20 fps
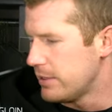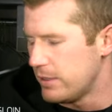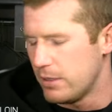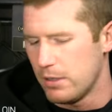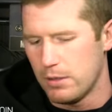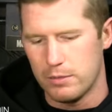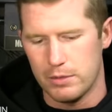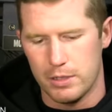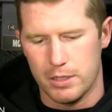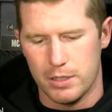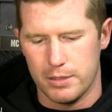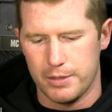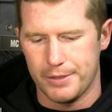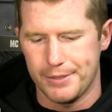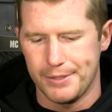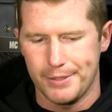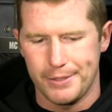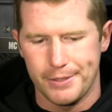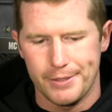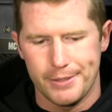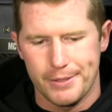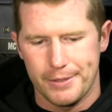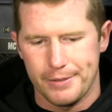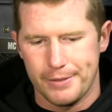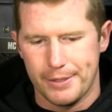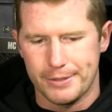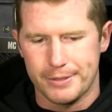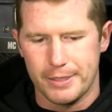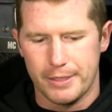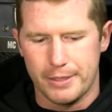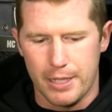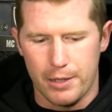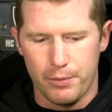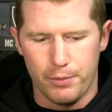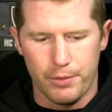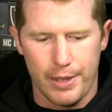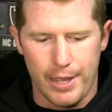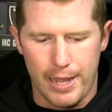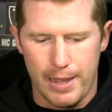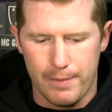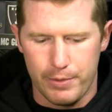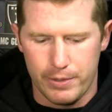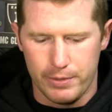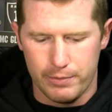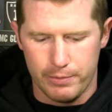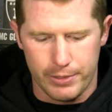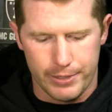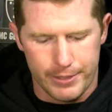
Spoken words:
You know, things like that will happen.